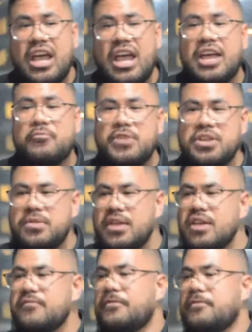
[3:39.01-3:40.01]
And when you think
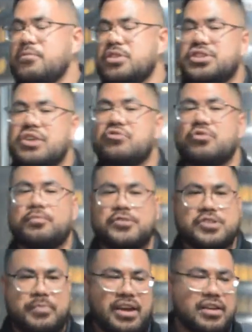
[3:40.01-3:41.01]
of it from a general
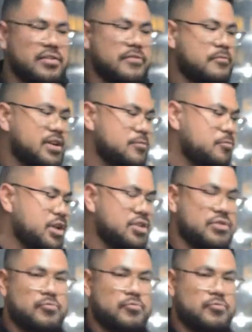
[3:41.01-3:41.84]
perspective, when, when,